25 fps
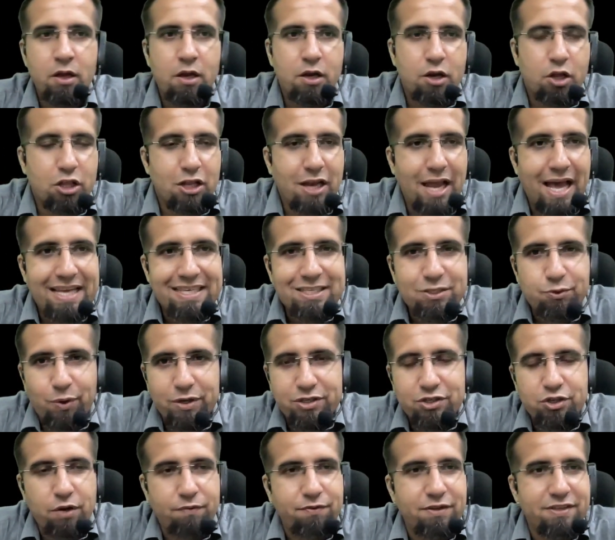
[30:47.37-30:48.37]
Now, the last
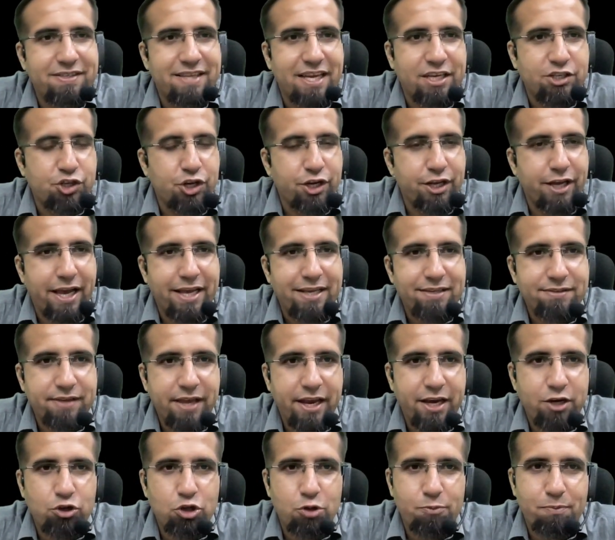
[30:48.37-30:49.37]
question of this session, guys,
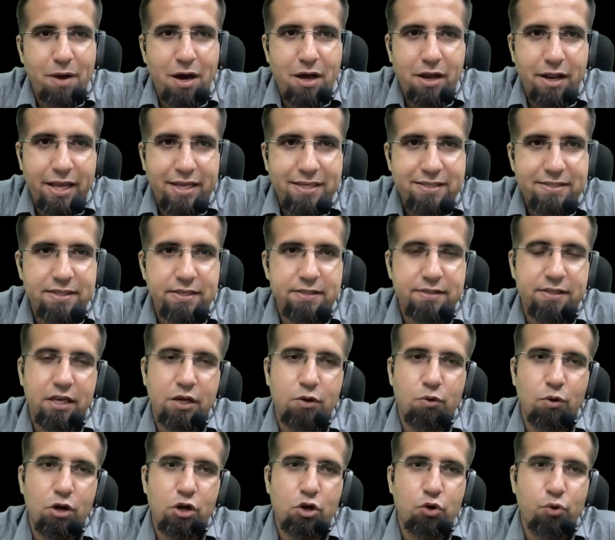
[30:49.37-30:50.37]
a to the power x is
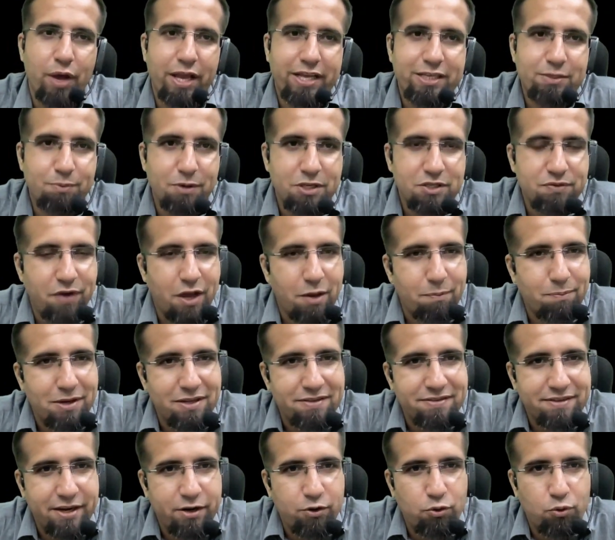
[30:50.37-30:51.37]
equal to x plus y
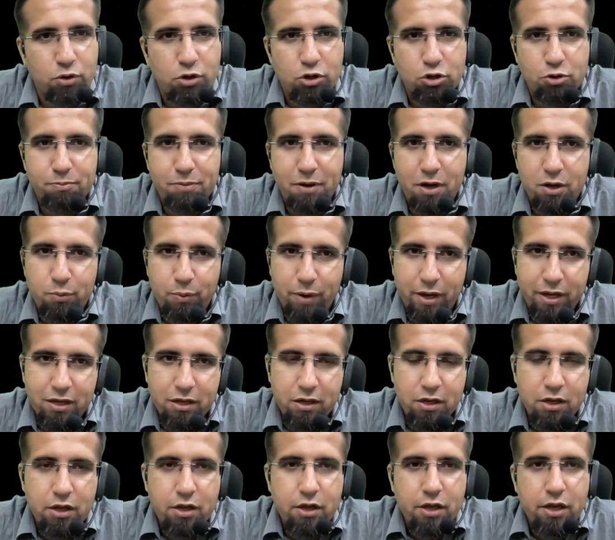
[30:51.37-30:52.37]
plus z whole to the power y.
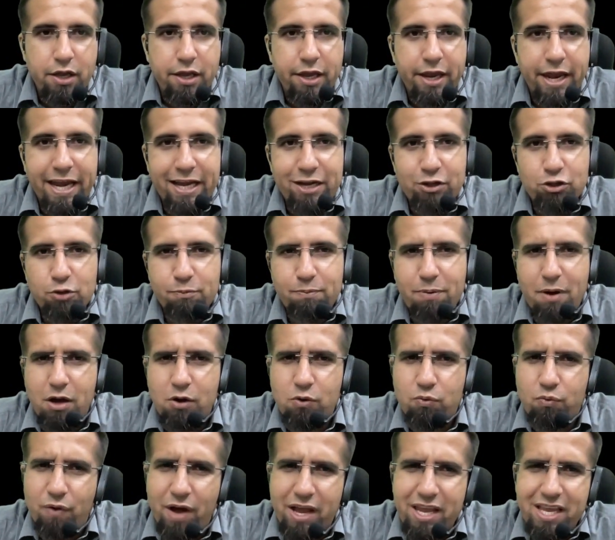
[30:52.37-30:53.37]
A to the
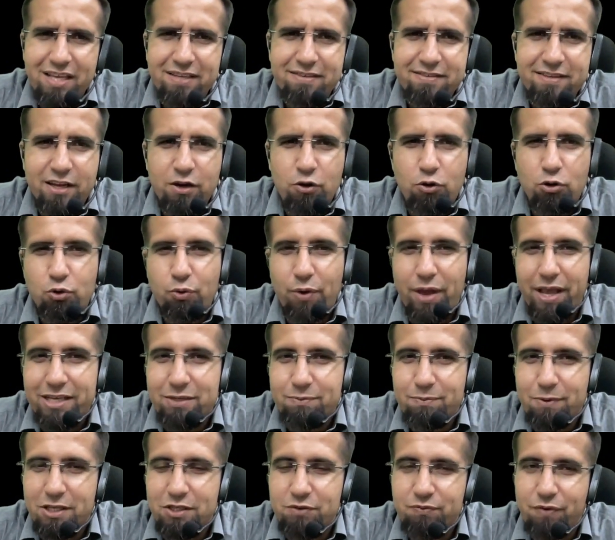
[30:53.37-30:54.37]
power y is equal to x
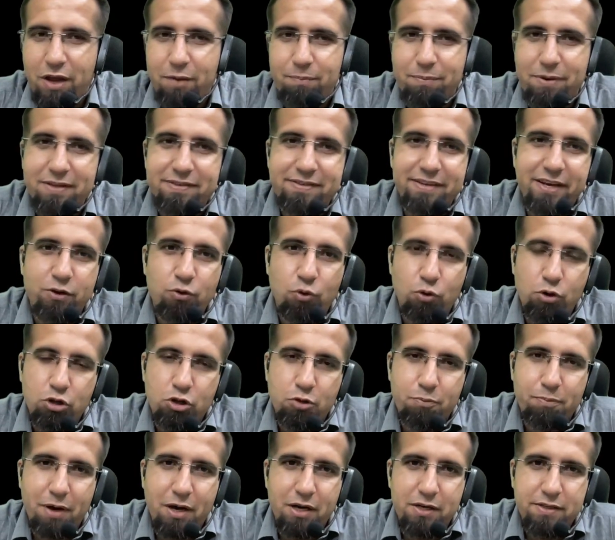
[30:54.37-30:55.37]
plus y plus z whole to
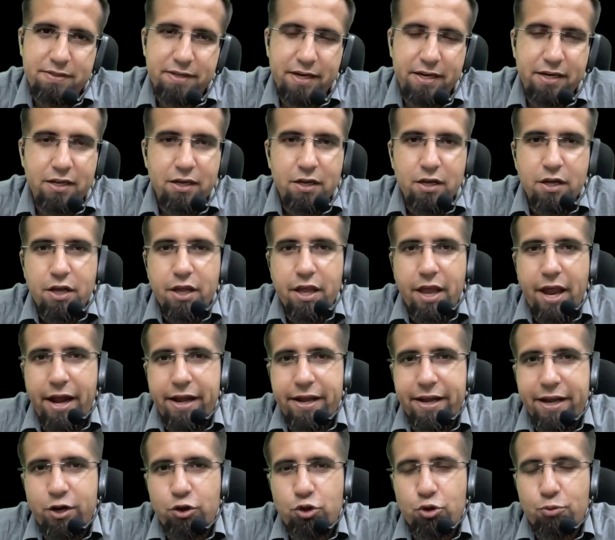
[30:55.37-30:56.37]
the power z,
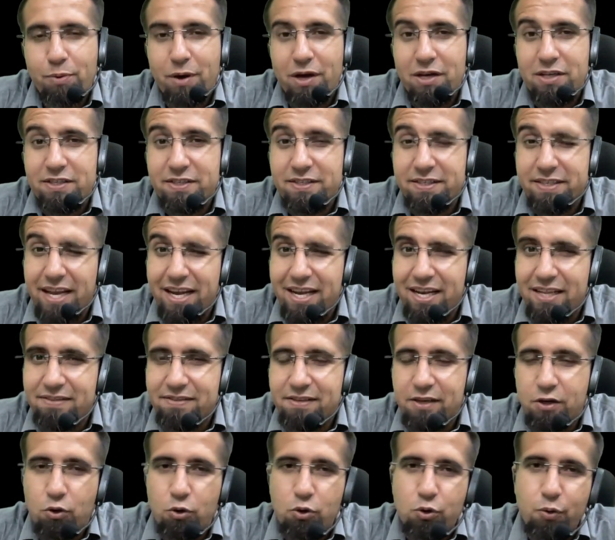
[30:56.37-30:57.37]
and a to the power z
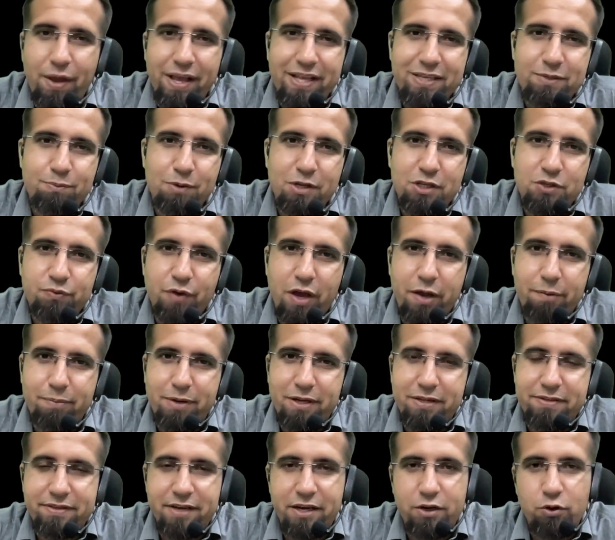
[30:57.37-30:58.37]
is equal to x plus y
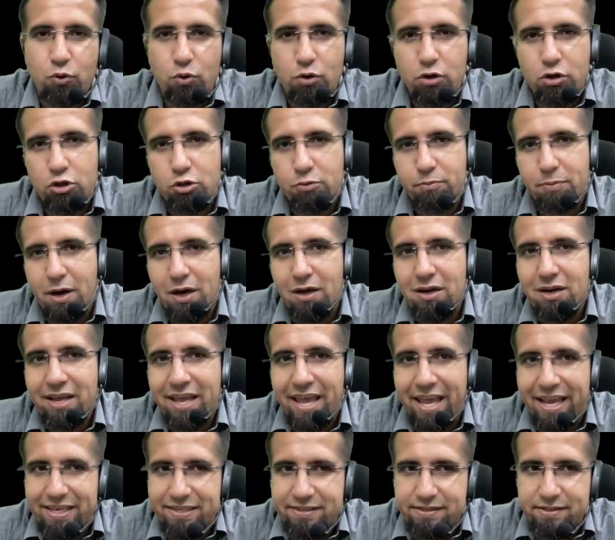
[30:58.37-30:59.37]
plus z whole to the power
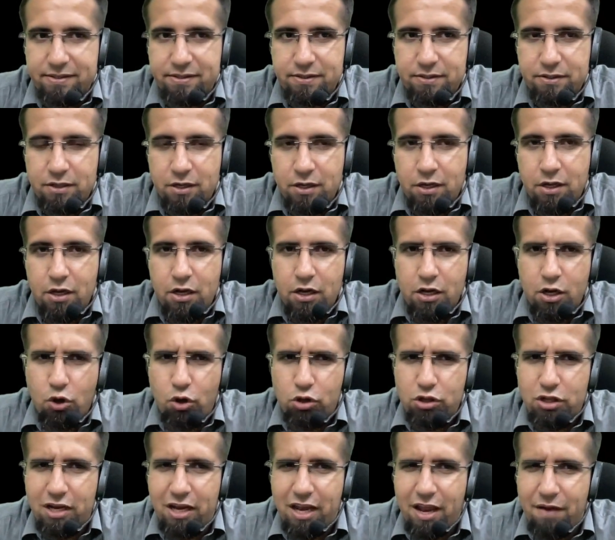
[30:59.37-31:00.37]
x. Now,
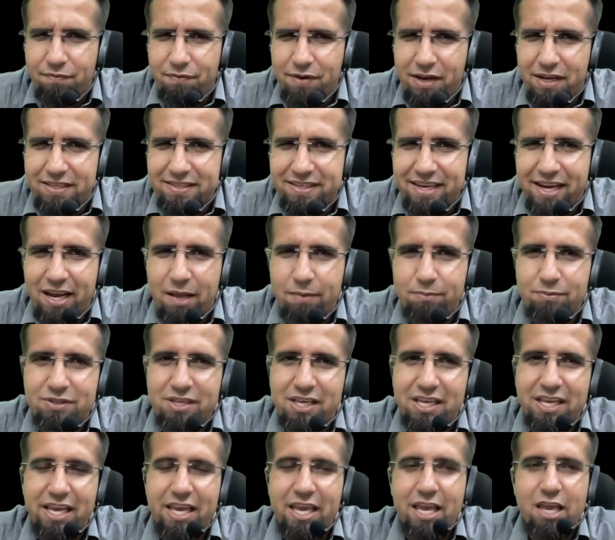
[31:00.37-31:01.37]
on the left hand side, I'm
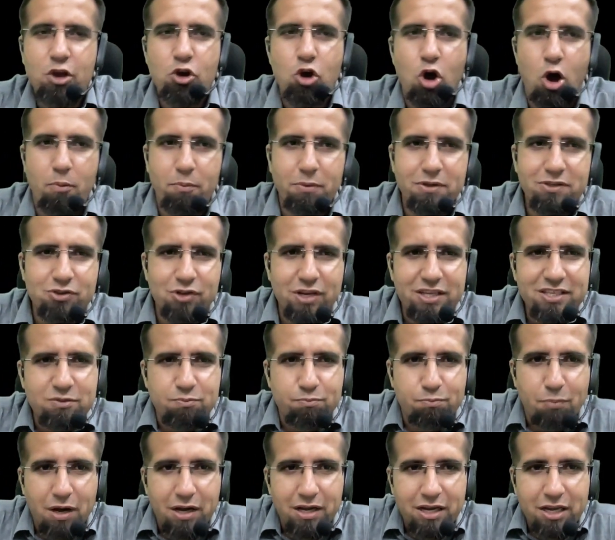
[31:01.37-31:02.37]
seeing a common, so let's
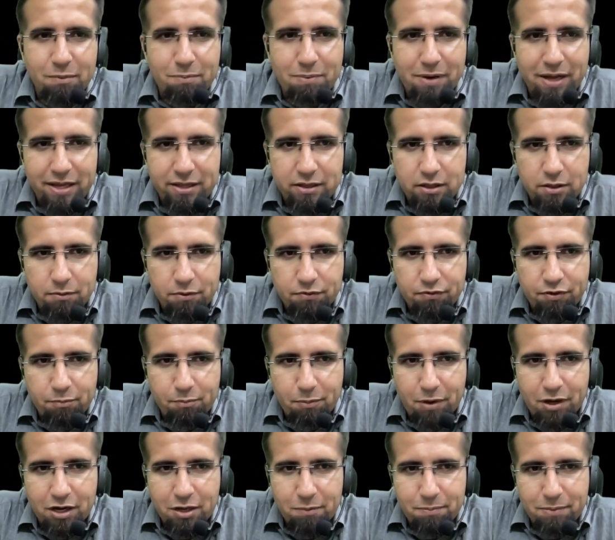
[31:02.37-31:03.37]
multiply them. If I
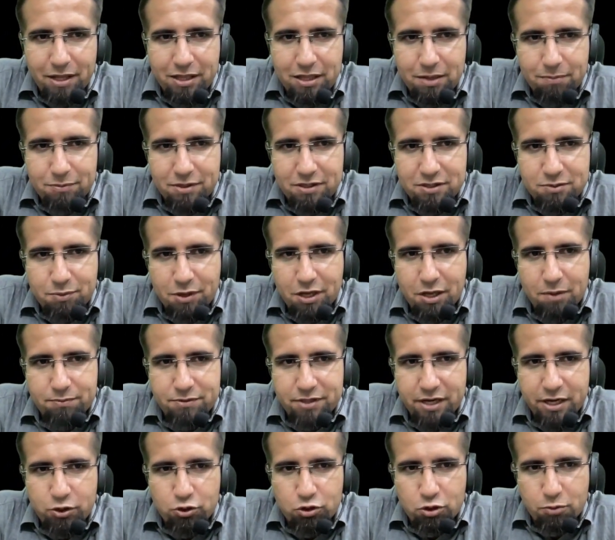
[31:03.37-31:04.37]
multiply them, this becomes
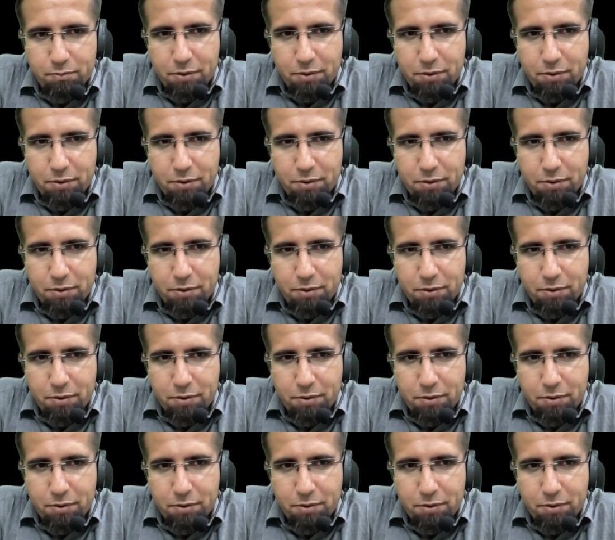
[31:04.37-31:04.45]
a to the